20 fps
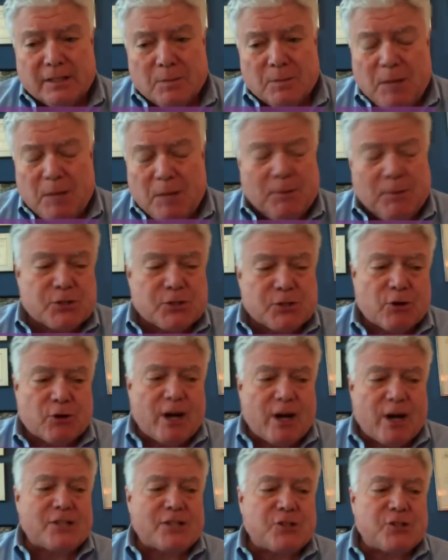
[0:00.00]
People
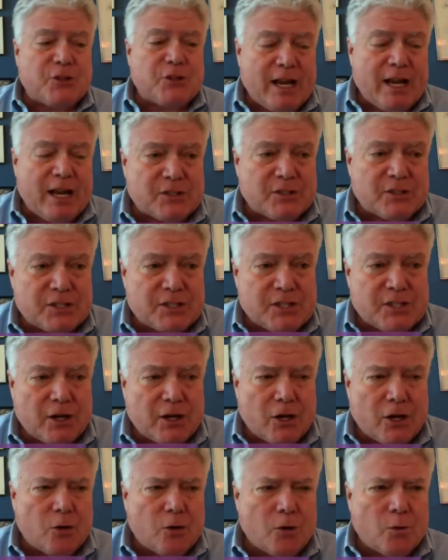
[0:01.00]
scratch their heads and they say,
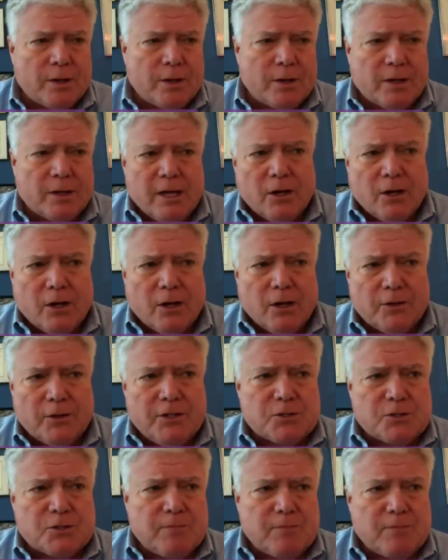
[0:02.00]
"Oh, all
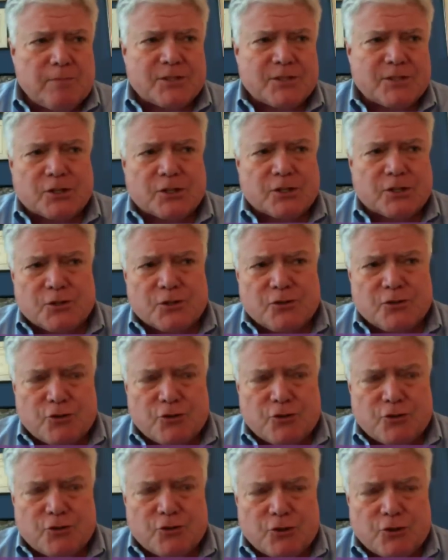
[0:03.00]
these massacres and
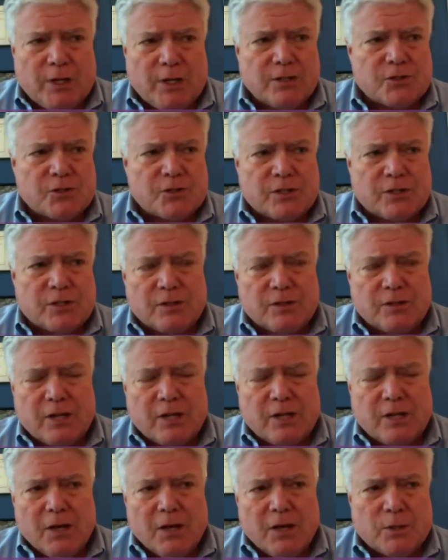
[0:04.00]
shootings, and
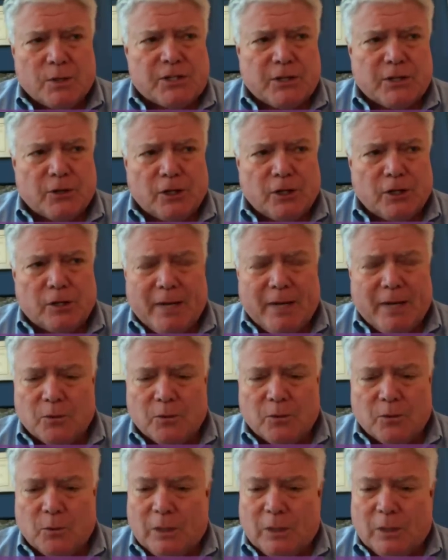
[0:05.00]
what's it all about?"